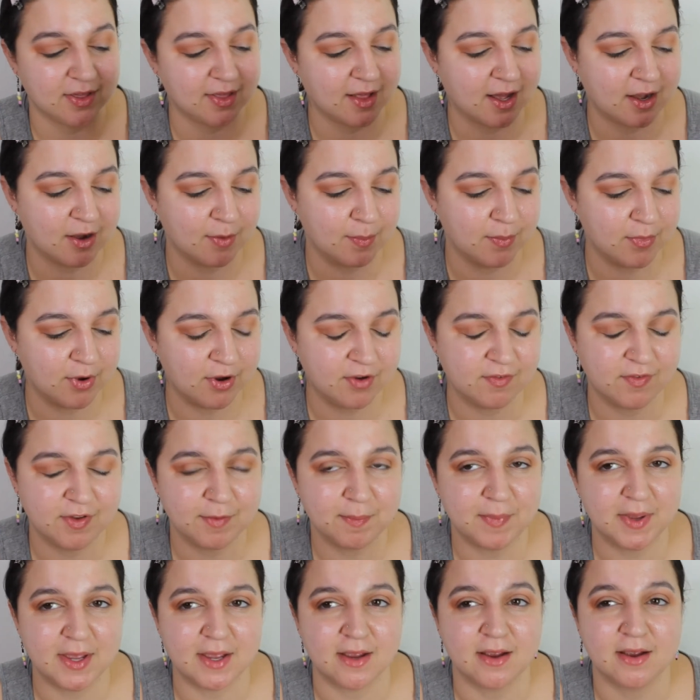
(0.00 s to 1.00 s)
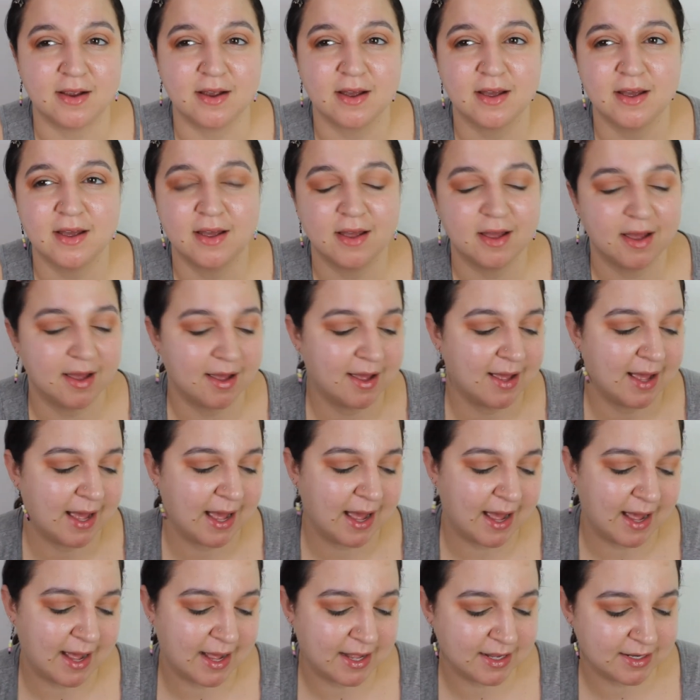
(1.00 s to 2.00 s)
like a mauvey pink.
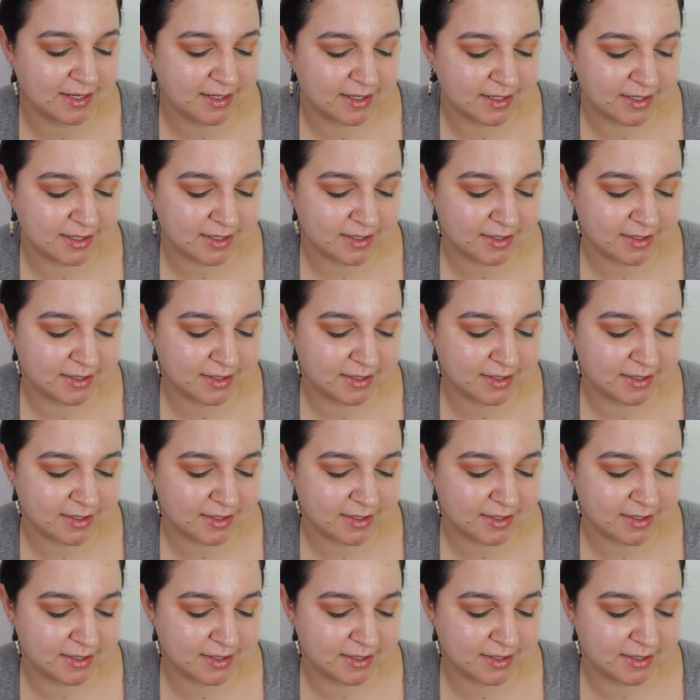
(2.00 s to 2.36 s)
And